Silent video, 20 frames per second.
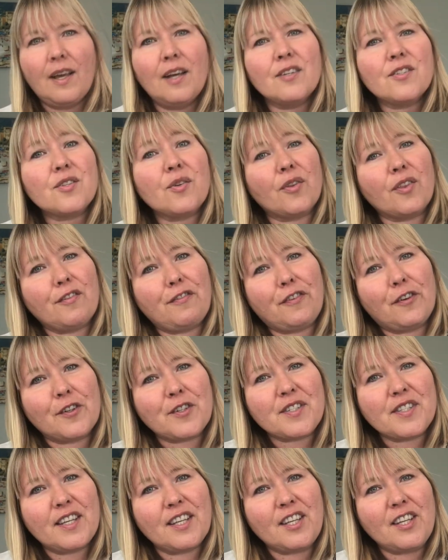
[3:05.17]
So the
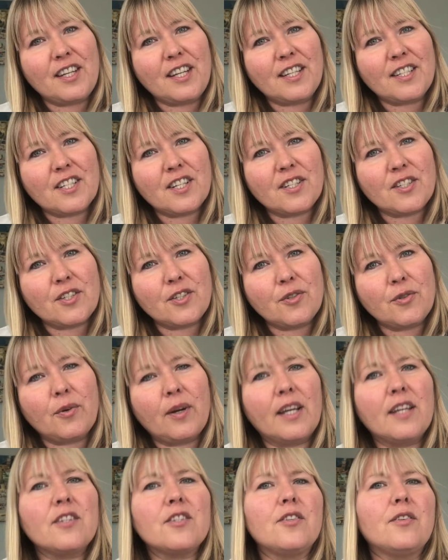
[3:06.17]
first thing you need to do
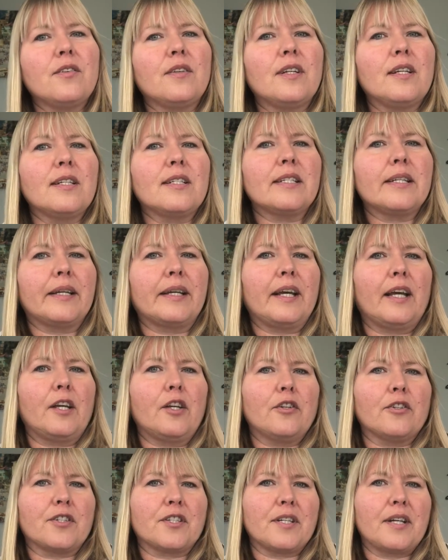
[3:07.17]
is you need to get
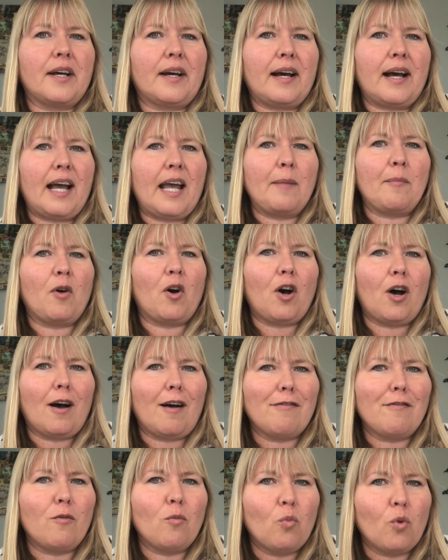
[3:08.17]
your time
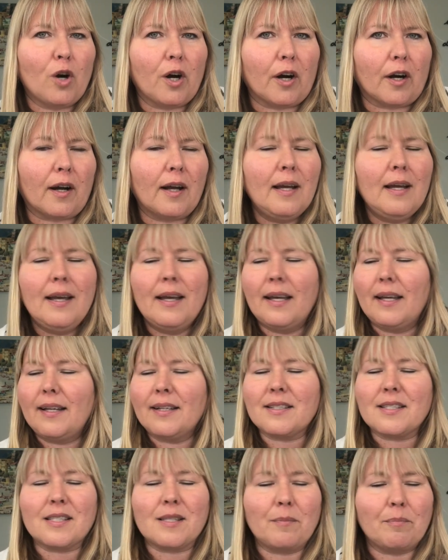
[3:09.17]
off work.
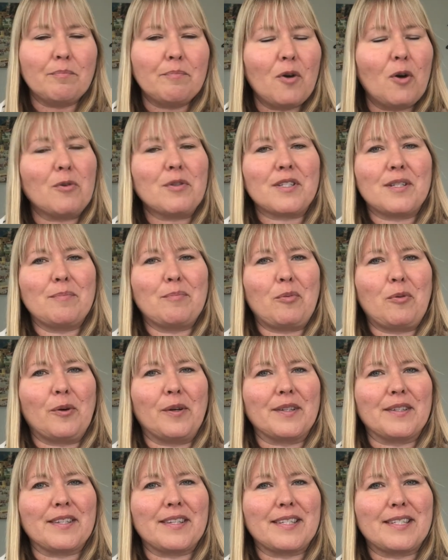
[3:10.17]
It's the most
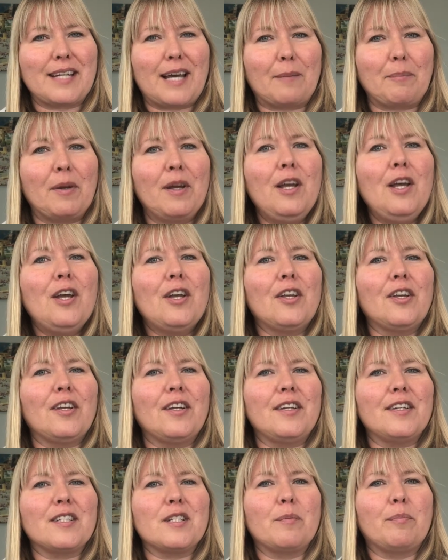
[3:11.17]
important step. You
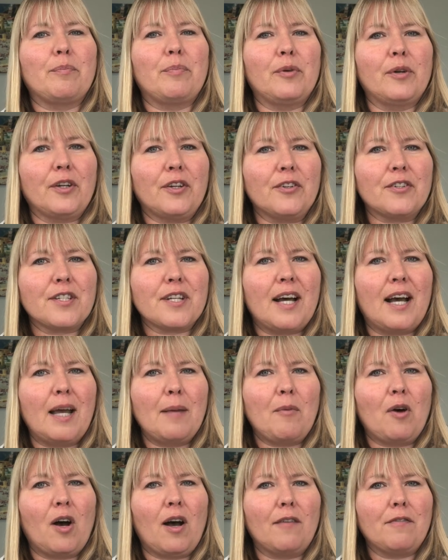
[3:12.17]
need to book your
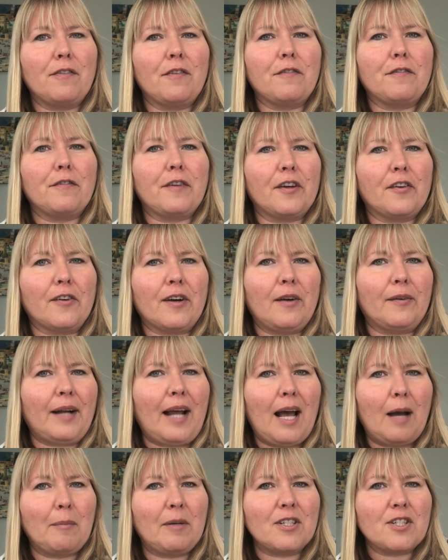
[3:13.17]
time off, figure out
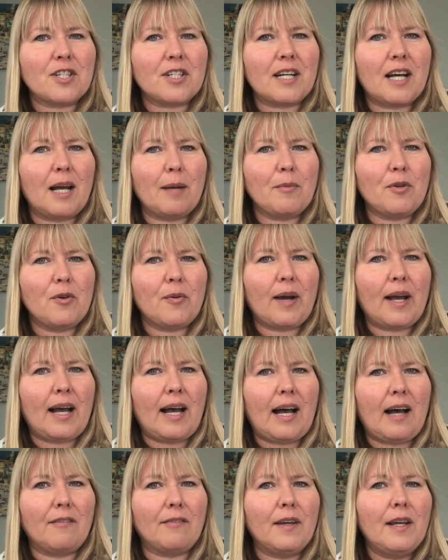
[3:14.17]
how much time you
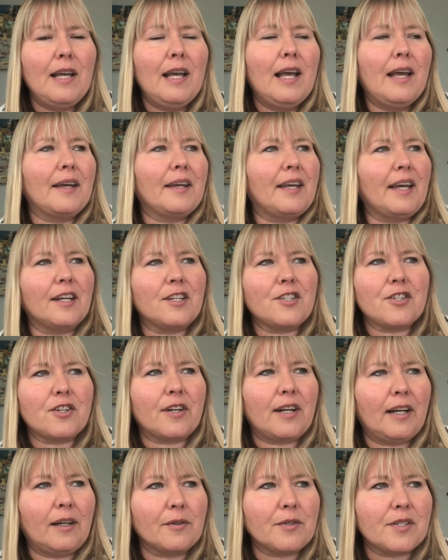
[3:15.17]
have, get your
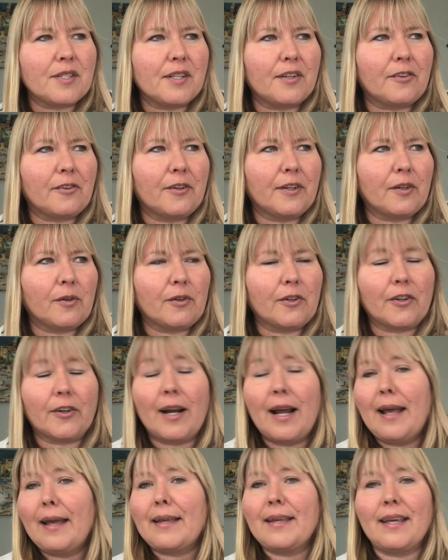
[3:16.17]
house sitter in order,
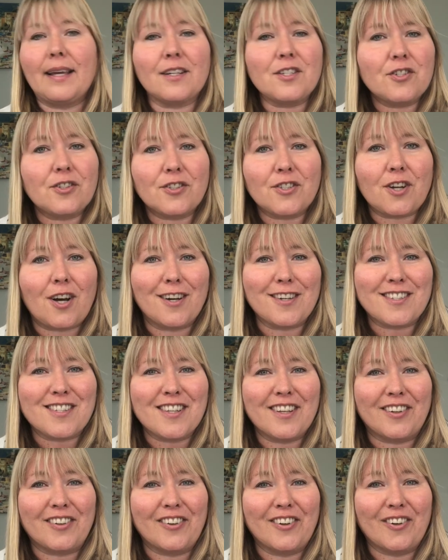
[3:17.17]
get your dog
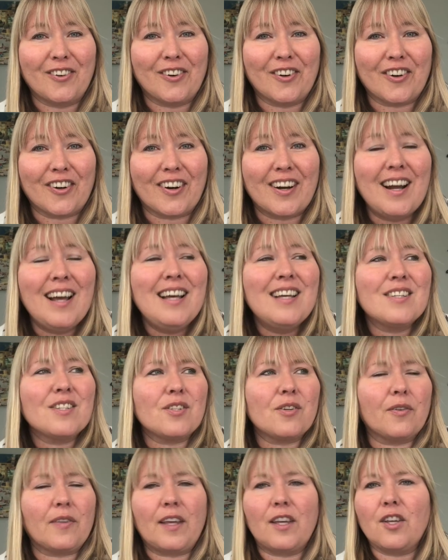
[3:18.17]
sitter in order,
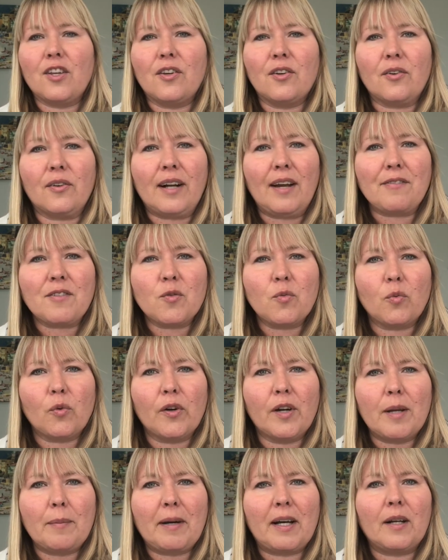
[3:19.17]
so that you don't have to
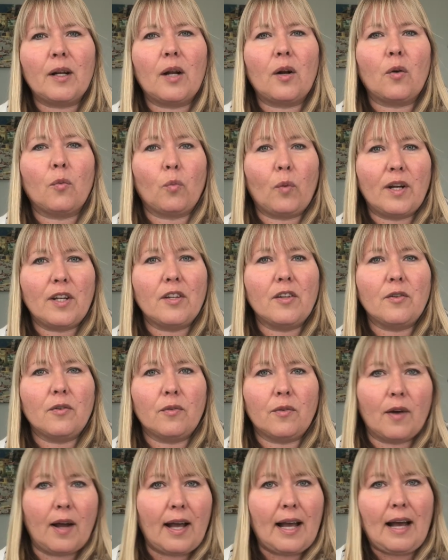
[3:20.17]
worry about it. When
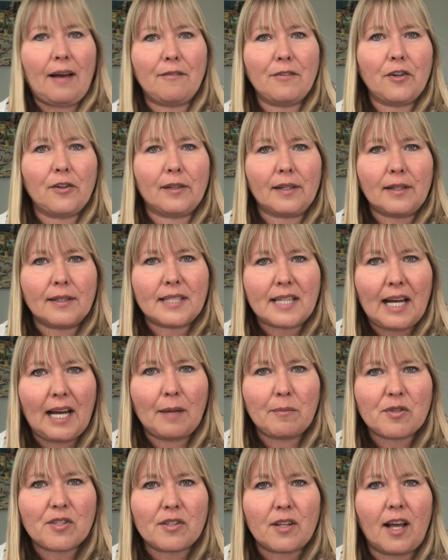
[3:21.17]
you have your little
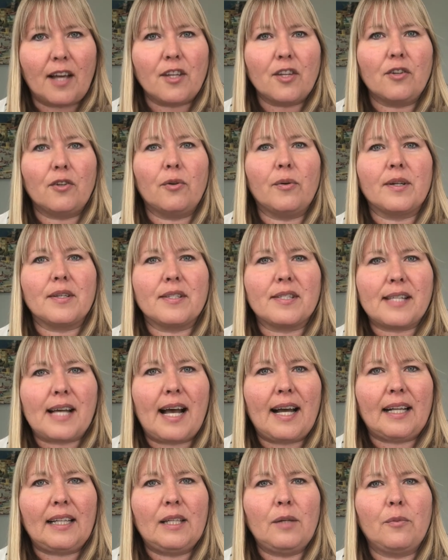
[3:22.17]
time slot, you know
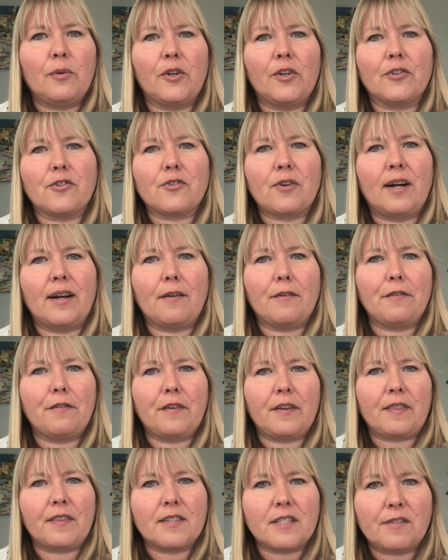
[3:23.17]
exactly where you're trying to
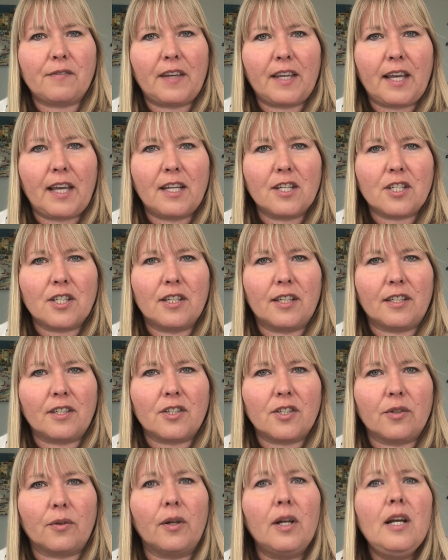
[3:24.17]
fit this vacation
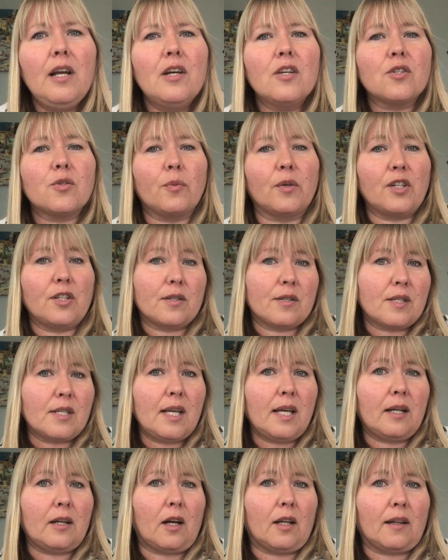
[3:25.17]
into. So when you
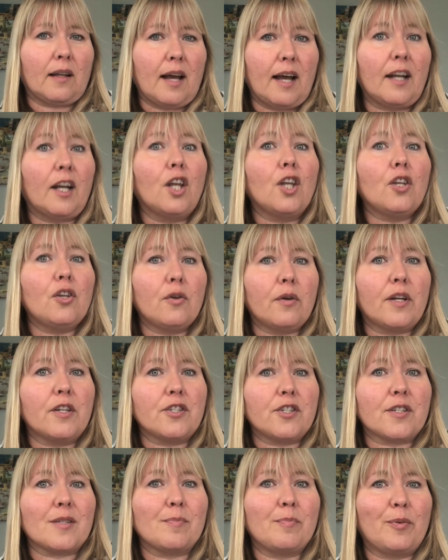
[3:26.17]
see it online, you can
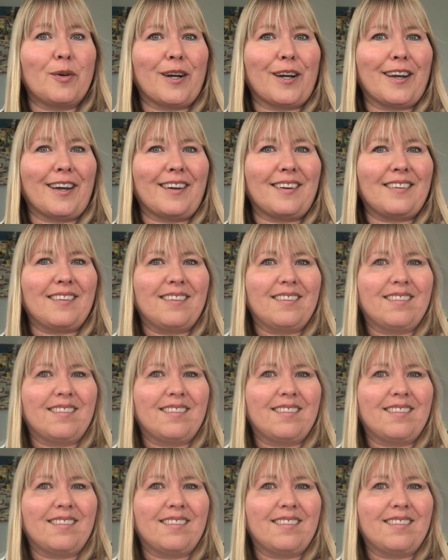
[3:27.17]
just book it.